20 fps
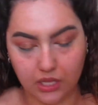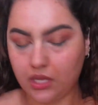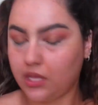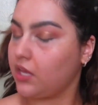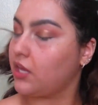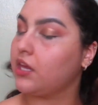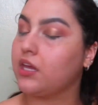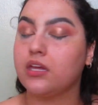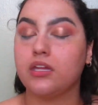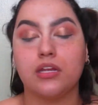
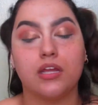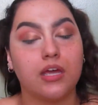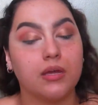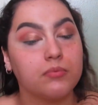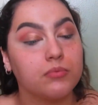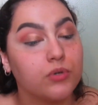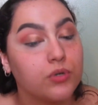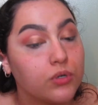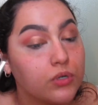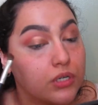and
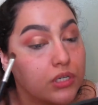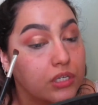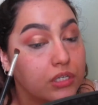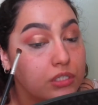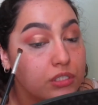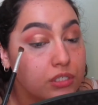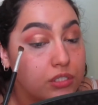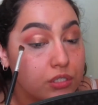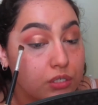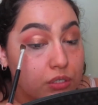I'm going
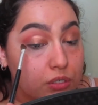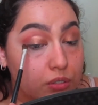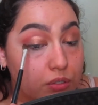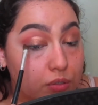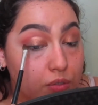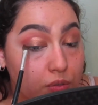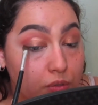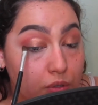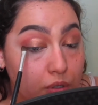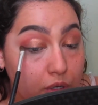
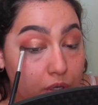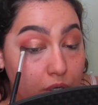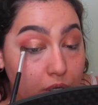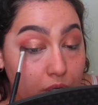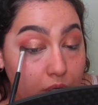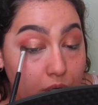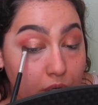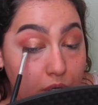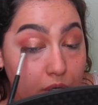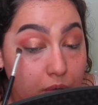to
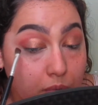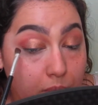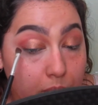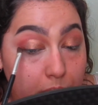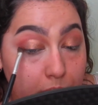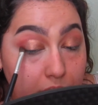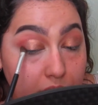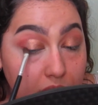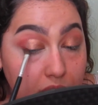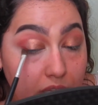
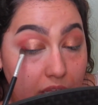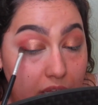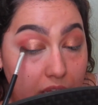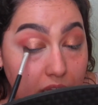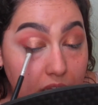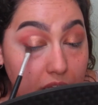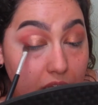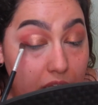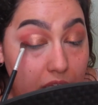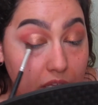bring that
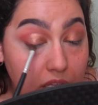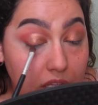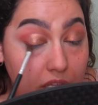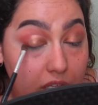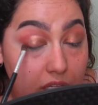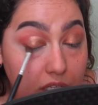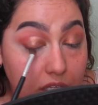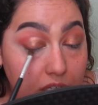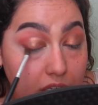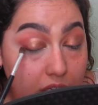
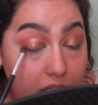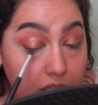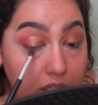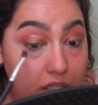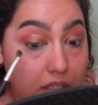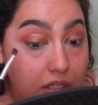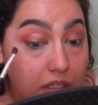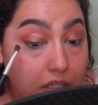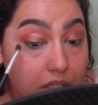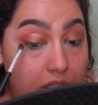in
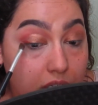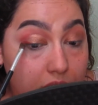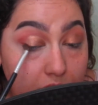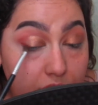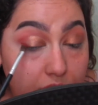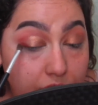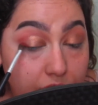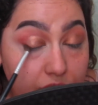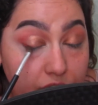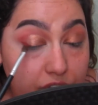
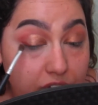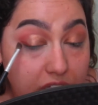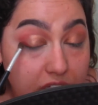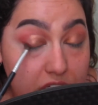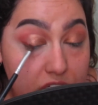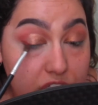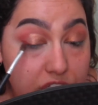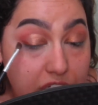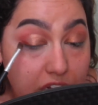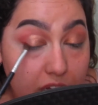a V
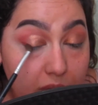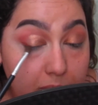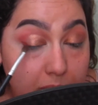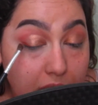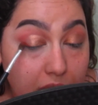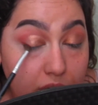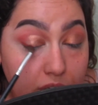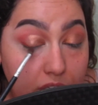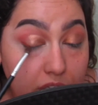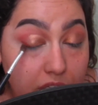shape
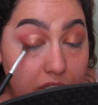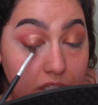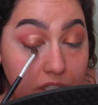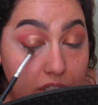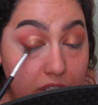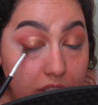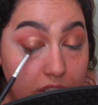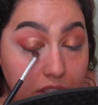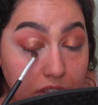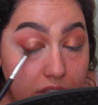out
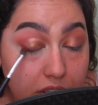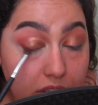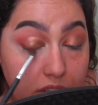here